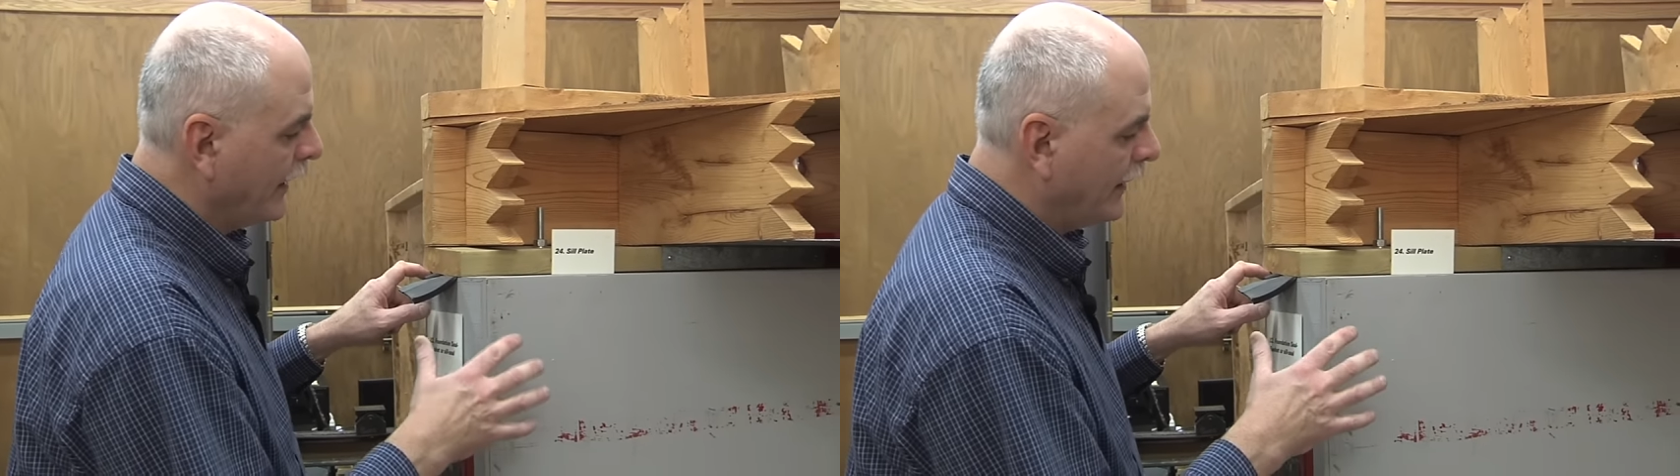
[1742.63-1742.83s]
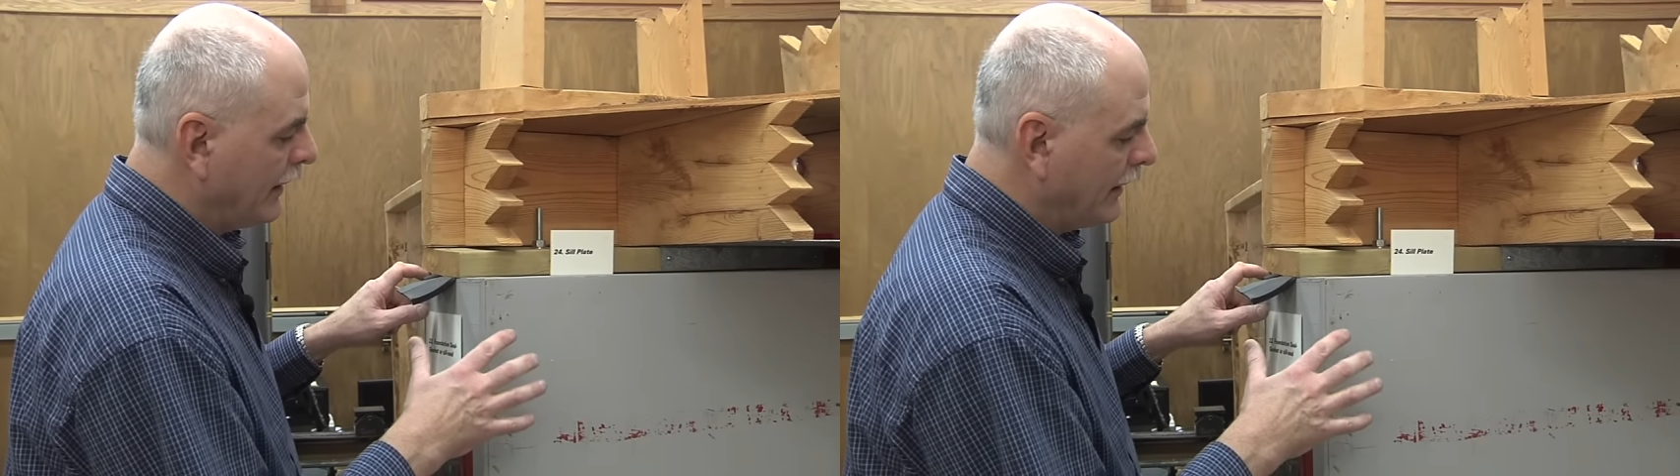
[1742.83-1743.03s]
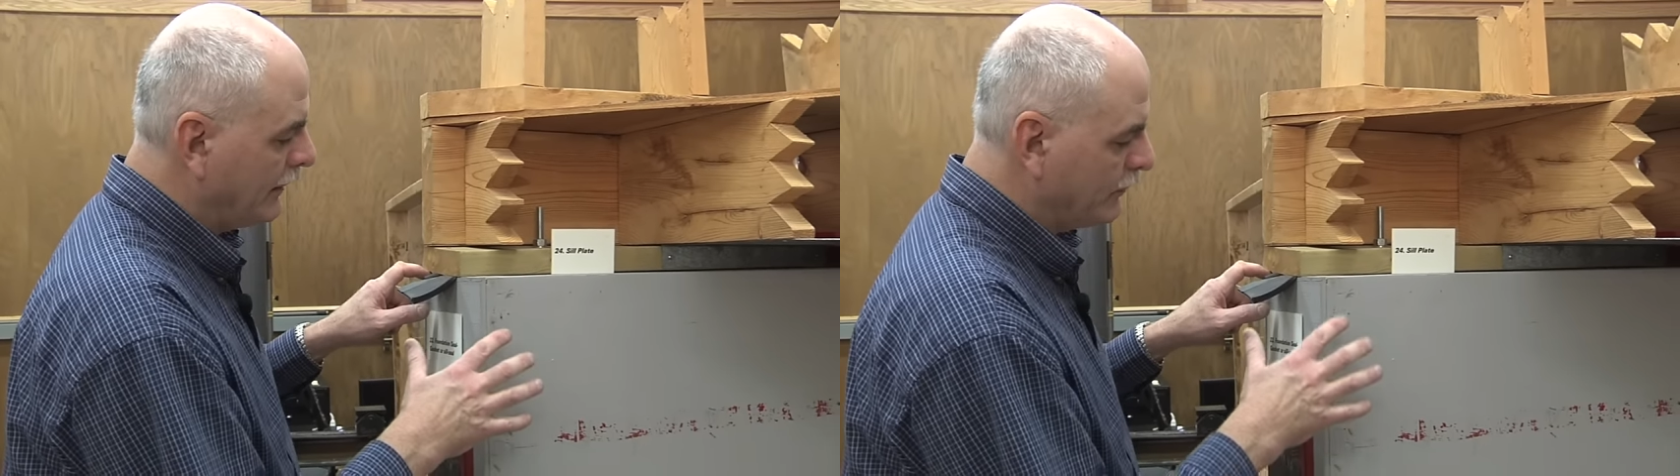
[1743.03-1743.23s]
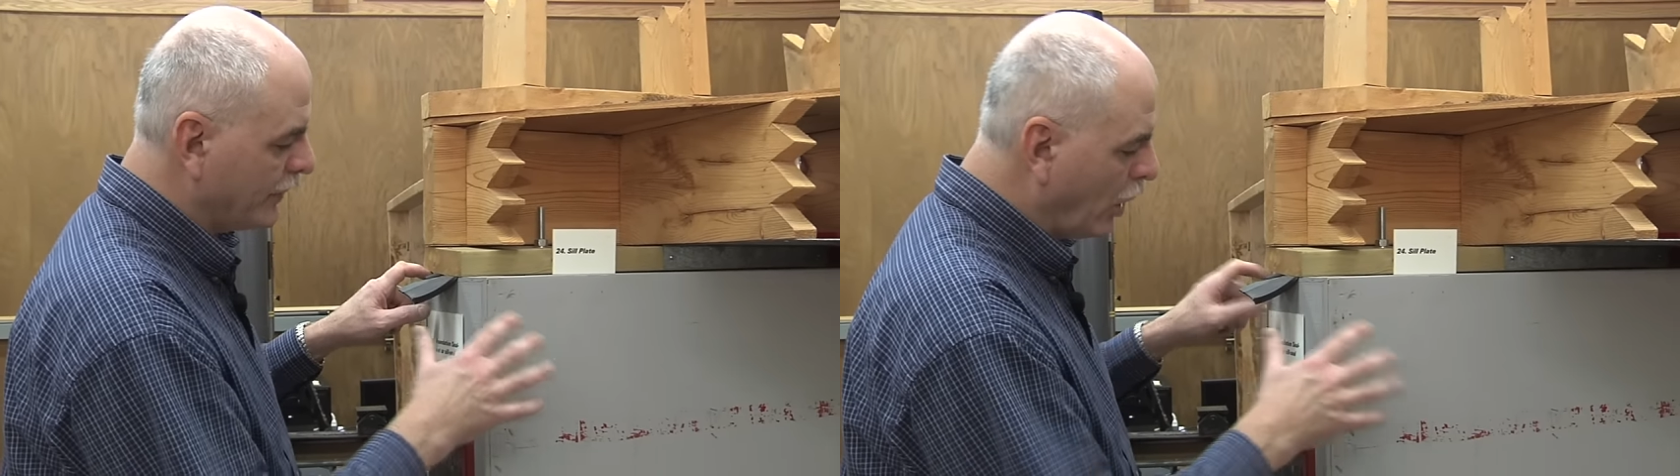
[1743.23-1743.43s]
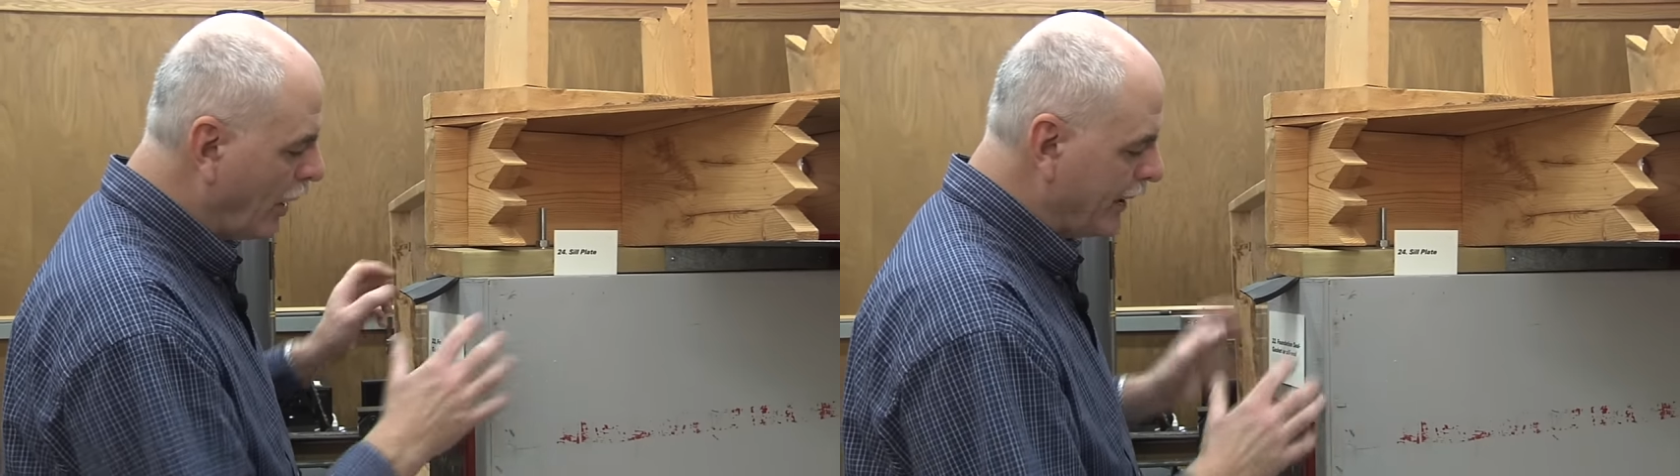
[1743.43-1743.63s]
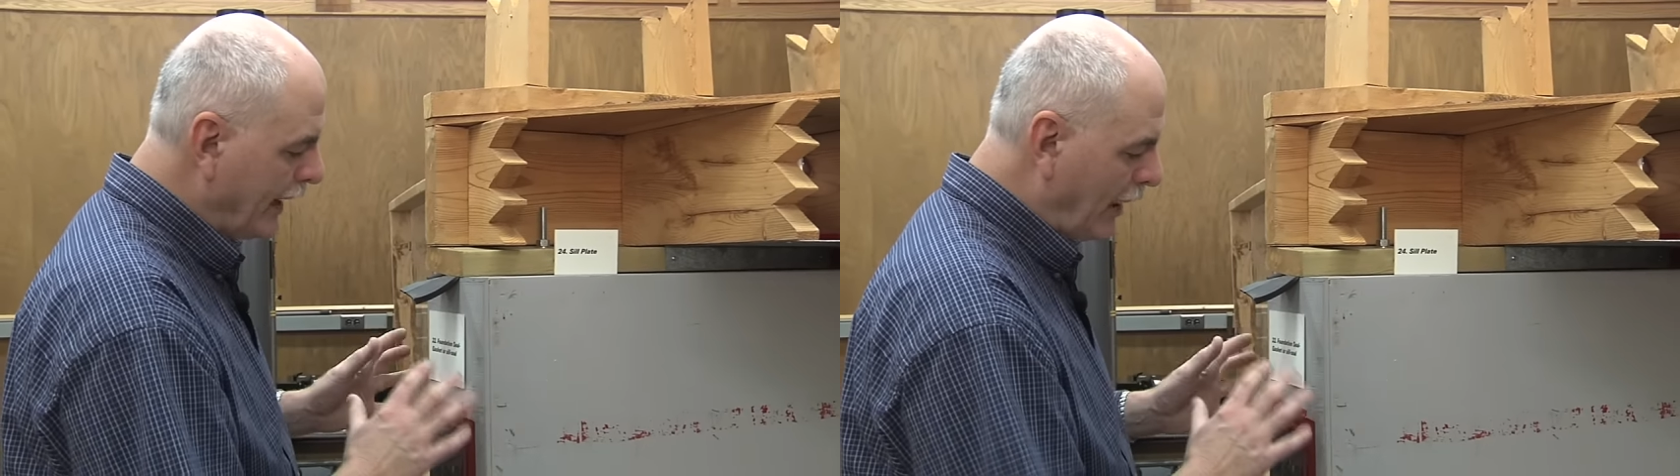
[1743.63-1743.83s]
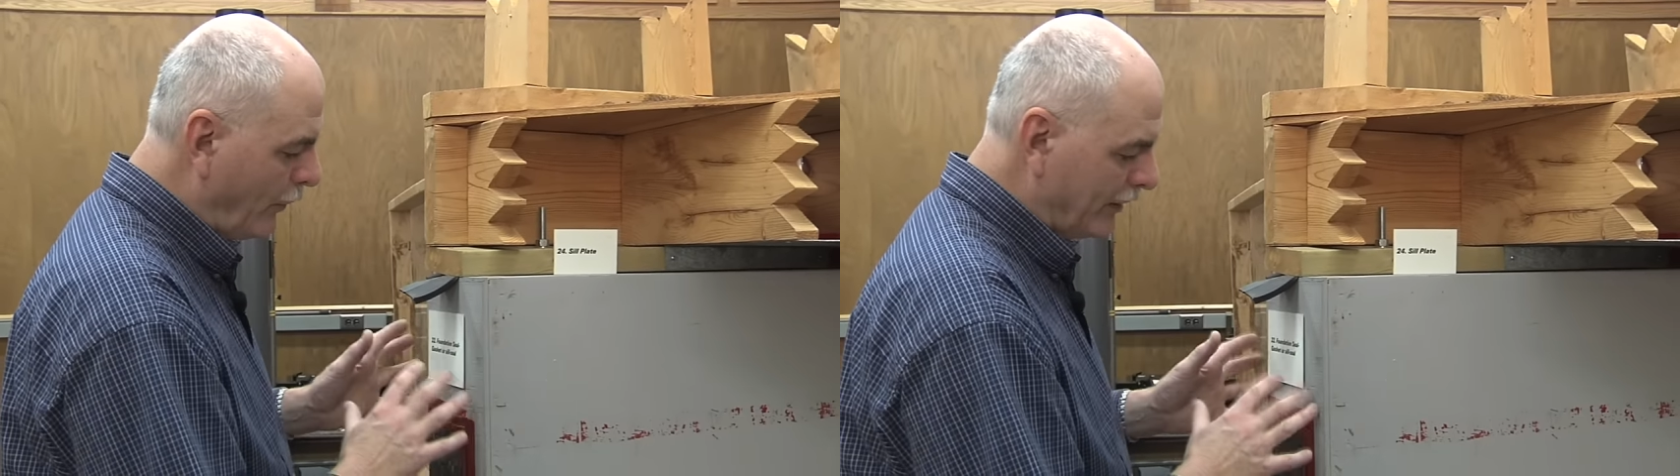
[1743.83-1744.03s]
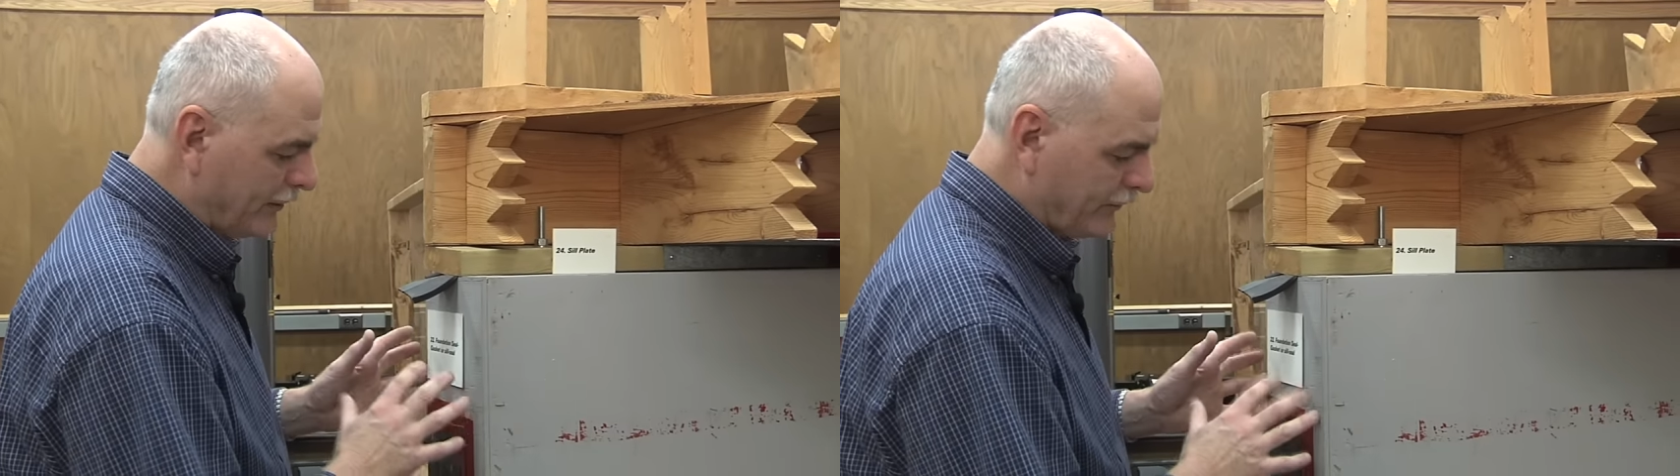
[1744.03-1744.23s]
uh, regarding how
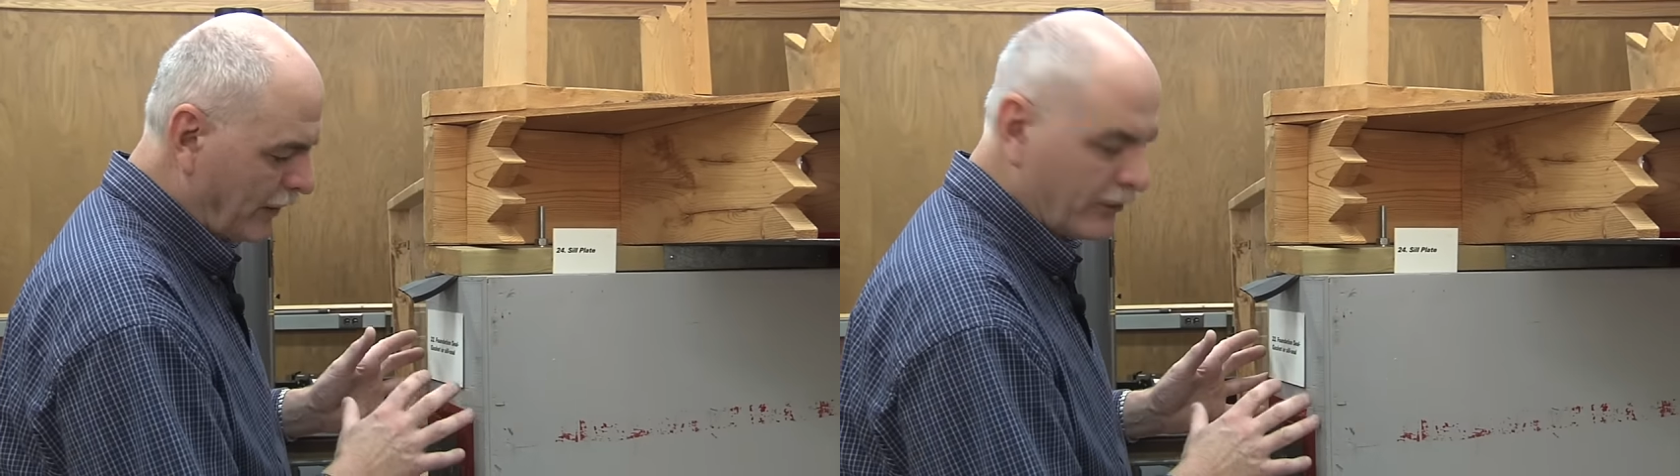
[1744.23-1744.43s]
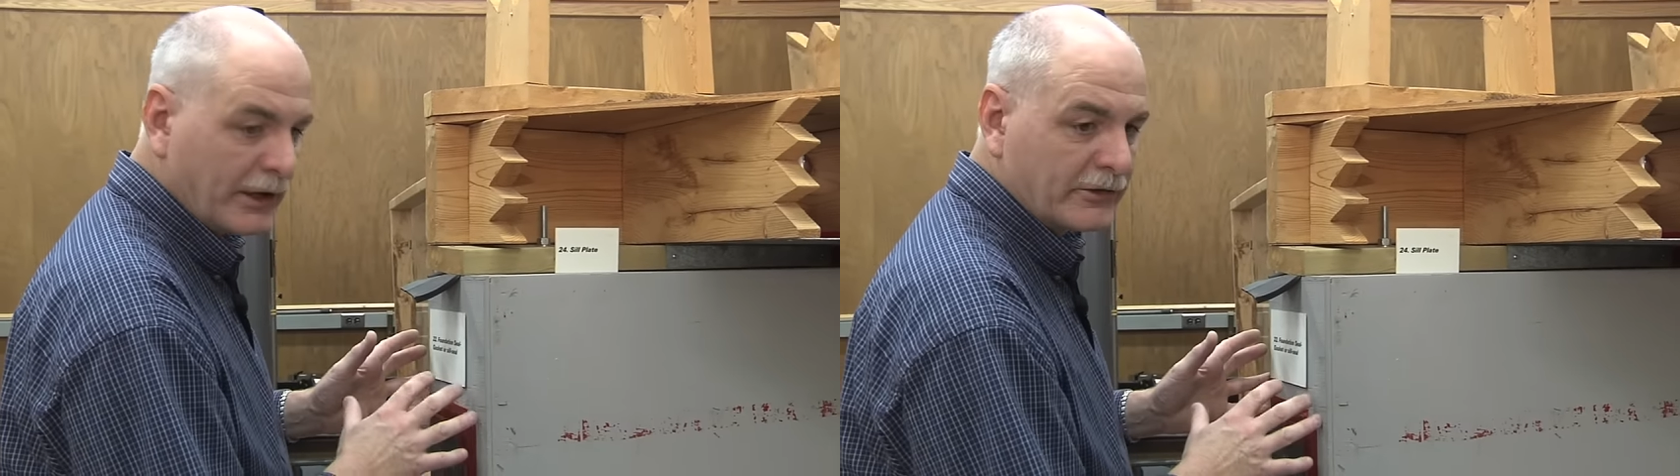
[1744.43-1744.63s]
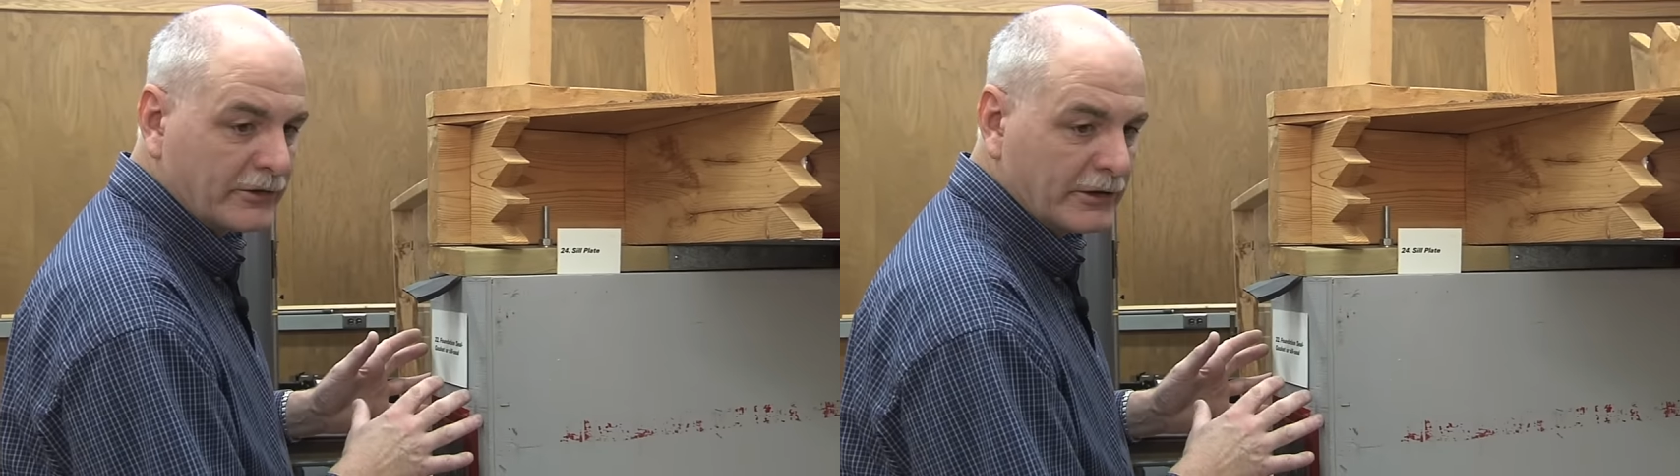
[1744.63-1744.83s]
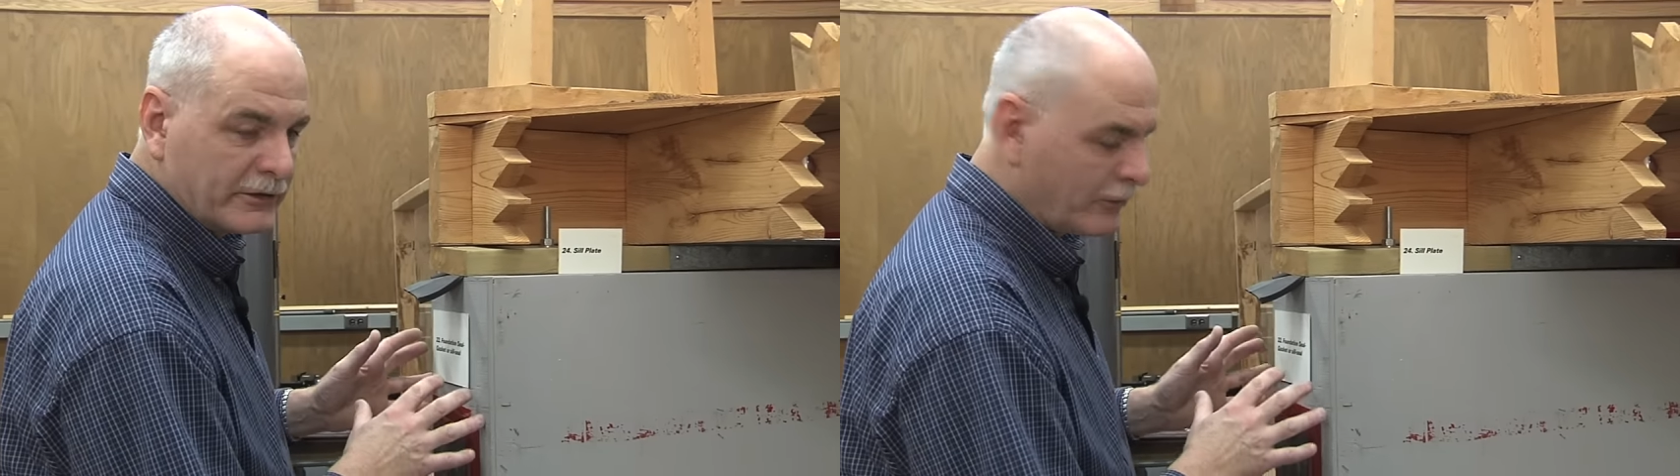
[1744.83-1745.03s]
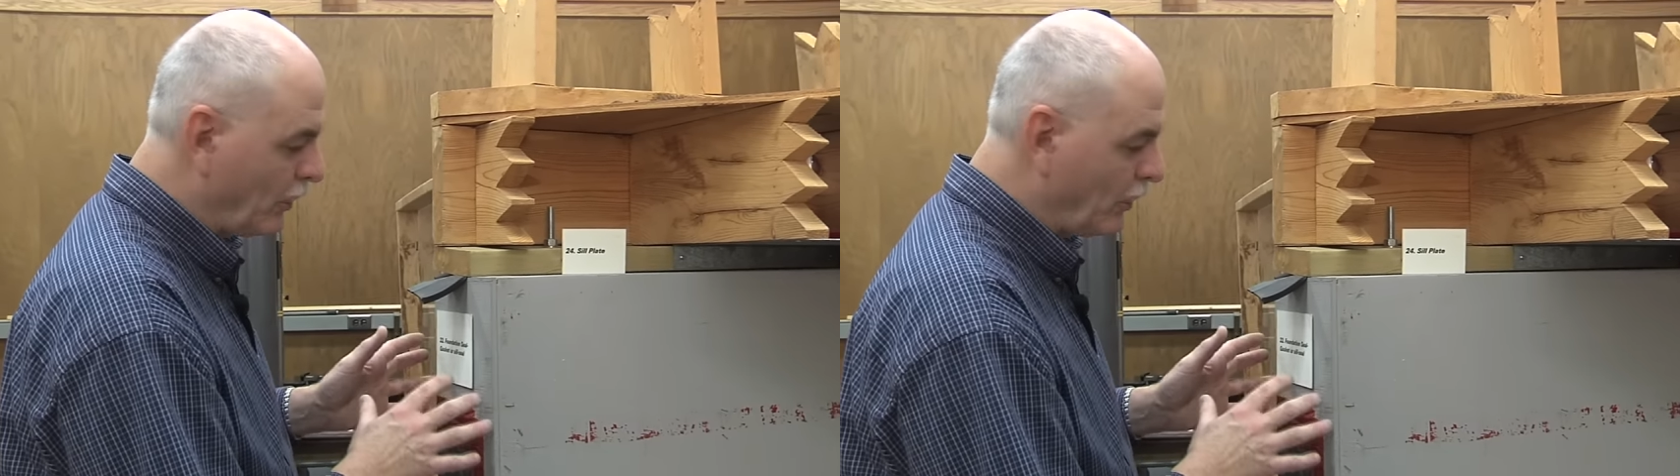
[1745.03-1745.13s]
wet this foundation is and